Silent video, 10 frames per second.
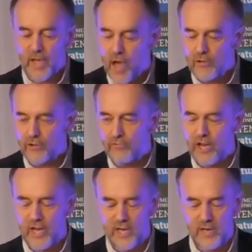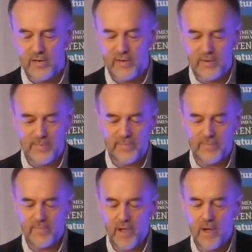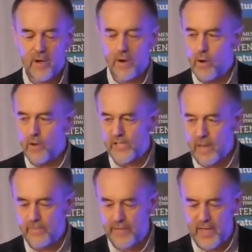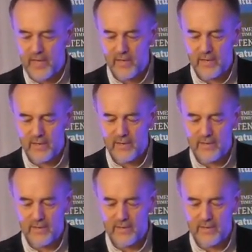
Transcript: country, or something.